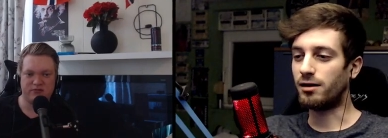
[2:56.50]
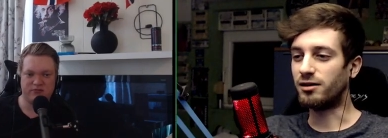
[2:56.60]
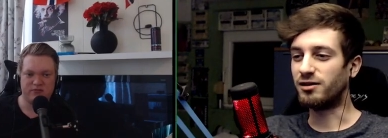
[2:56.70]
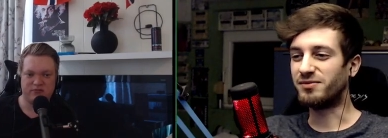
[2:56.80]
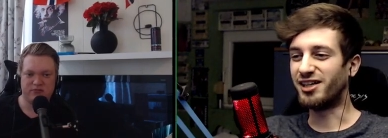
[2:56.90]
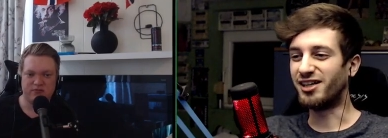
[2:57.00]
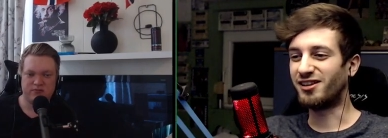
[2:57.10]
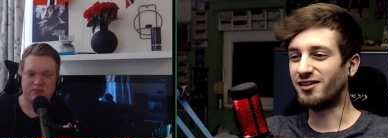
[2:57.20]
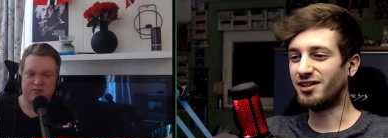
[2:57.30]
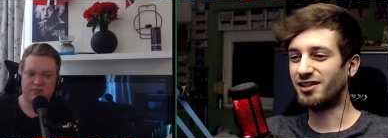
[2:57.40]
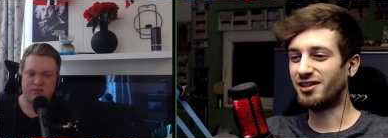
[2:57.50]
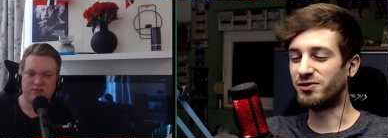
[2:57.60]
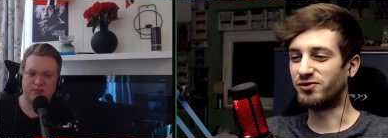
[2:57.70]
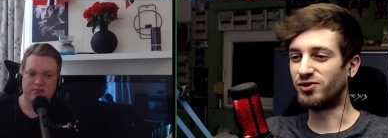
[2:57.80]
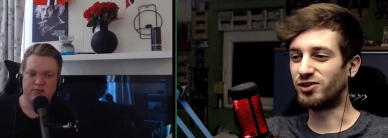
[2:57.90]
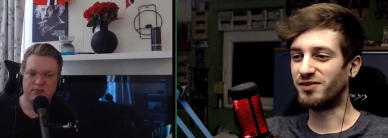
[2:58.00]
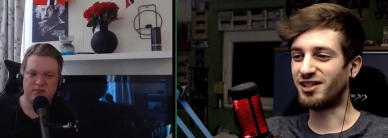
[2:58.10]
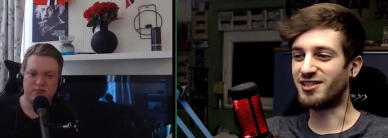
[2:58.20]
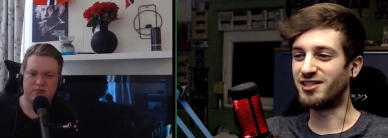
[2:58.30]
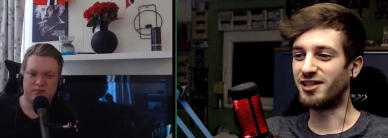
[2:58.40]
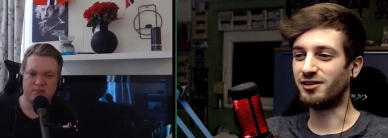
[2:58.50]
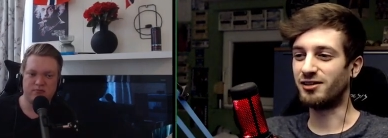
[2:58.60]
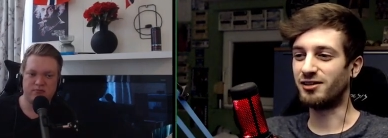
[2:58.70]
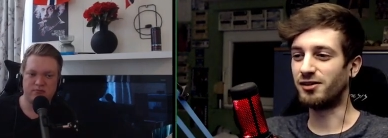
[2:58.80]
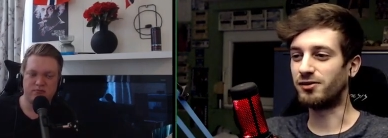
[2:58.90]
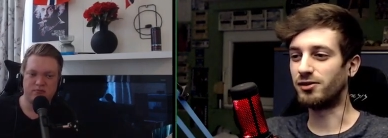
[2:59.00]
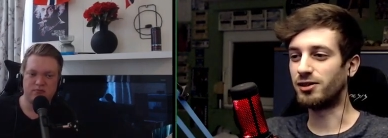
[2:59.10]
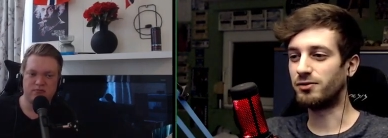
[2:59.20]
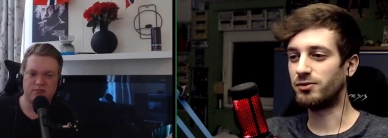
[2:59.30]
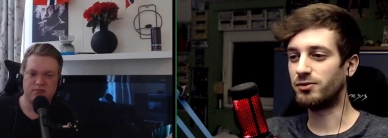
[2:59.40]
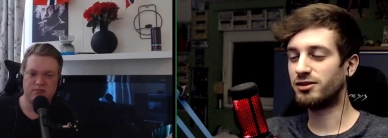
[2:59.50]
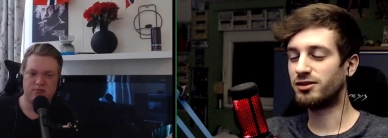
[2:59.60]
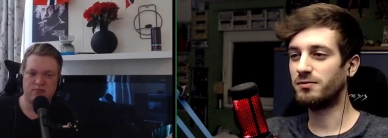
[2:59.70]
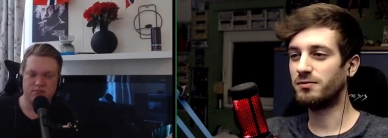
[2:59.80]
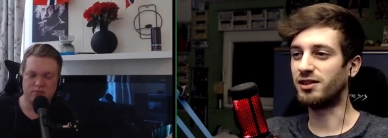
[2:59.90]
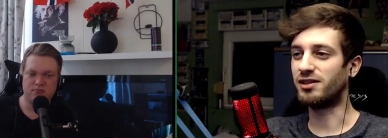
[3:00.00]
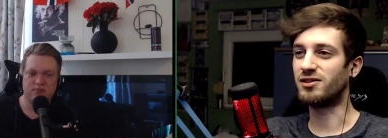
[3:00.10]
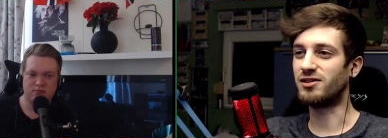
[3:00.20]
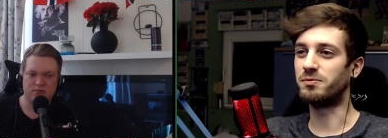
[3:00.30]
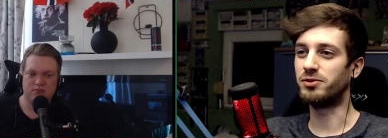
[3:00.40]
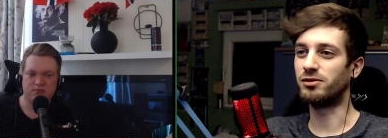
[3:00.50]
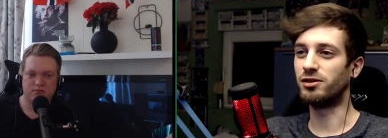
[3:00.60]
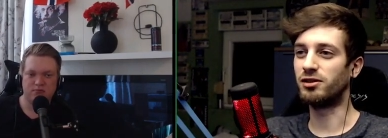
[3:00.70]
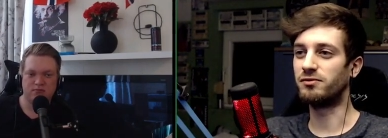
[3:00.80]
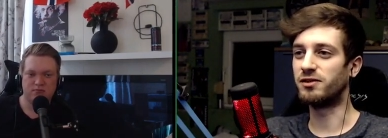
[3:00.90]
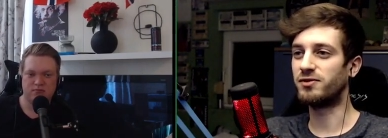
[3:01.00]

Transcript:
Speaker 1: Um, I think I performed exactly how I thought I would because I put a lot of